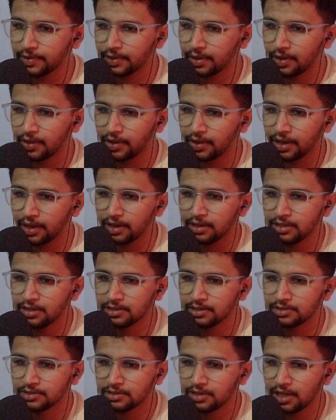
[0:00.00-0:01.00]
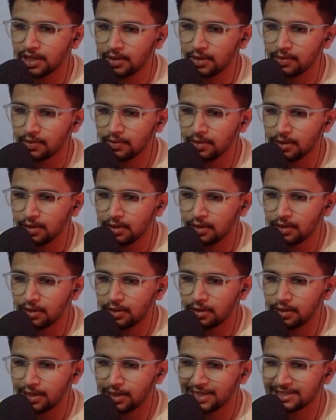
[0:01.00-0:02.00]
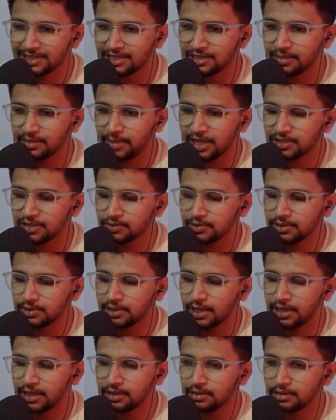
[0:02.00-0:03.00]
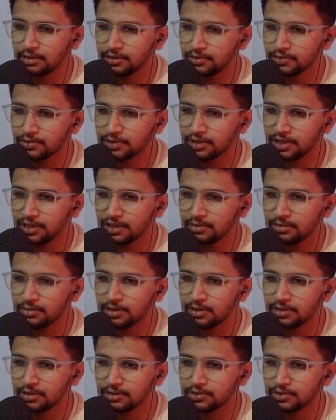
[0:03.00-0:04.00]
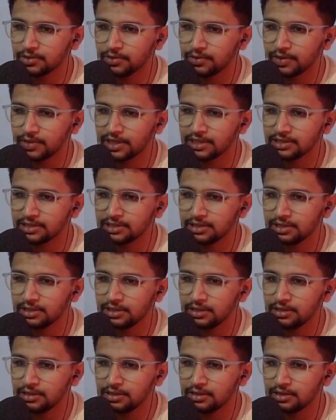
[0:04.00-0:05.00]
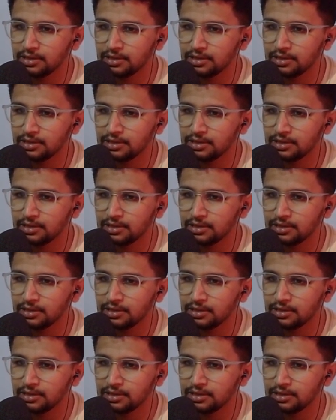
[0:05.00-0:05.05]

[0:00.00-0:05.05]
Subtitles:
Okay, so now I set the password and the username, so you can see